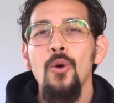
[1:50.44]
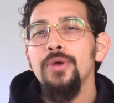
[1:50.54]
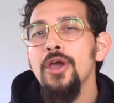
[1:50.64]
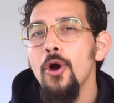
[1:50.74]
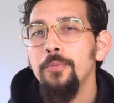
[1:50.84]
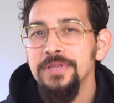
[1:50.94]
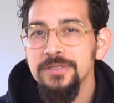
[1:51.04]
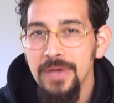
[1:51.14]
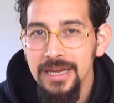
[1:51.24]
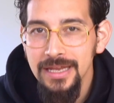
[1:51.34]
We hope
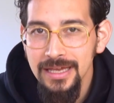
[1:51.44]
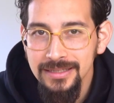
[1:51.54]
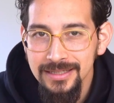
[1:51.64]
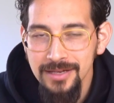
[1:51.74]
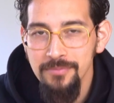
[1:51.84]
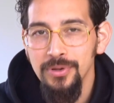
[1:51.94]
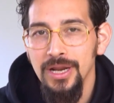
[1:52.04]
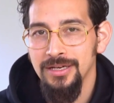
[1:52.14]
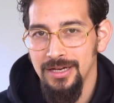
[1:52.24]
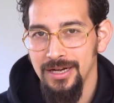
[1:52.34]
this made it simple
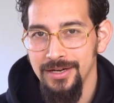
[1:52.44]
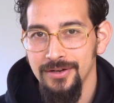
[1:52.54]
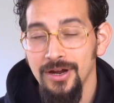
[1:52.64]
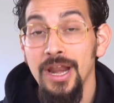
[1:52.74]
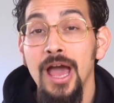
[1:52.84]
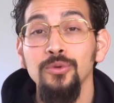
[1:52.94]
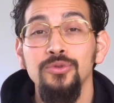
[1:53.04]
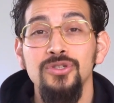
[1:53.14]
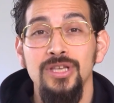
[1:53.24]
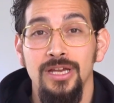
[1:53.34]
and clear on how
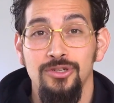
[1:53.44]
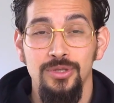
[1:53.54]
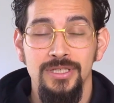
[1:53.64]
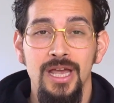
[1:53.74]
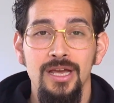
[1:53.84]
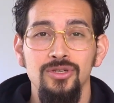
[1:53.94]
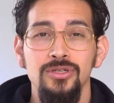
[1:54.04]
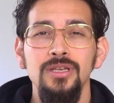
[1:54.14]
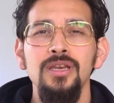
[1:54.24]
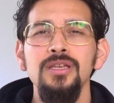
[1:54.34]
to sign
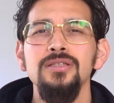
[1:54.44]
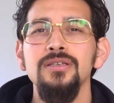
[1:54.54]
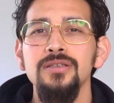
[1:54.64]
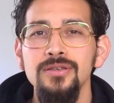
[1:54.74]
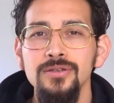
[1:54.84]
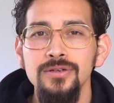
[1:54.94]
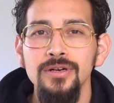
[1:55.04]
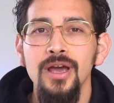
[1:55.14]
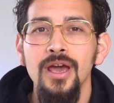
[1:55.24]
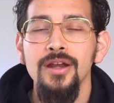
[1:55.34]
transactions in a
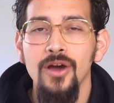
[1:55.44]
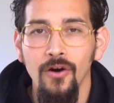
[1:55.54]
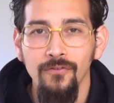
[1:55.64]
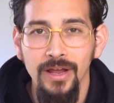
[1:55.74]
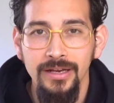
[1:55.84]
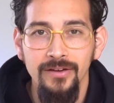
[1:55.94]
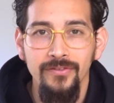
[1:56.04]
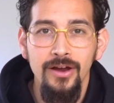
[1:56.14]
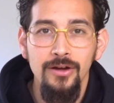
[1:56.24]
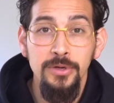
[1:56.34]
secure and offline
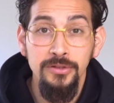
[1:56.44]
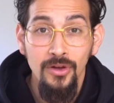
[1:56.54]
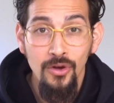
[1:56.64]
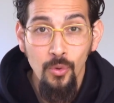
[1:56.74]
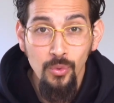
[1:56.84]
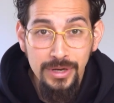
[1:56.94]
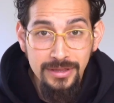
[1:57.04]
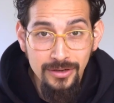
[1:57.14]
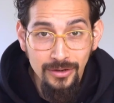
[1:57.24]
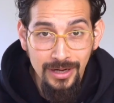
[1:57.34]
environment with your